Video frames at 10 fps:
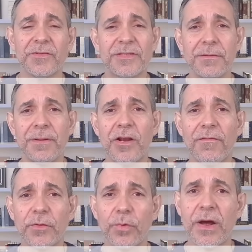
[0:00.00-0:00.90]
You see,
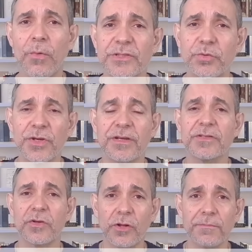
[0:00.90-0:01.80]
beloved, when I was 2
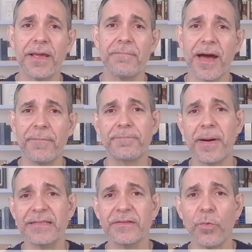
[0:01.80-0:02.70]
years old, my mom
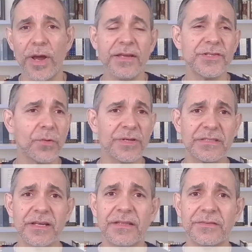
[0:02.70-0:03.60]
passed away. She
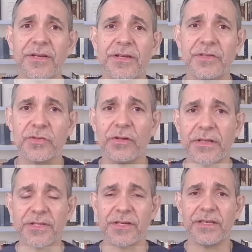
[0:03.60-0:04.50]
was 33 years
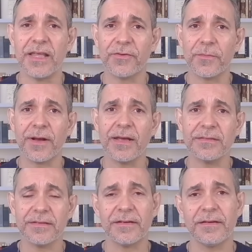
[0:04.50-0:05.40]
old and she died from
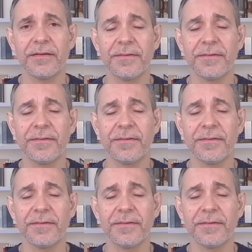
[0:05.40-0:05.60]
cancer.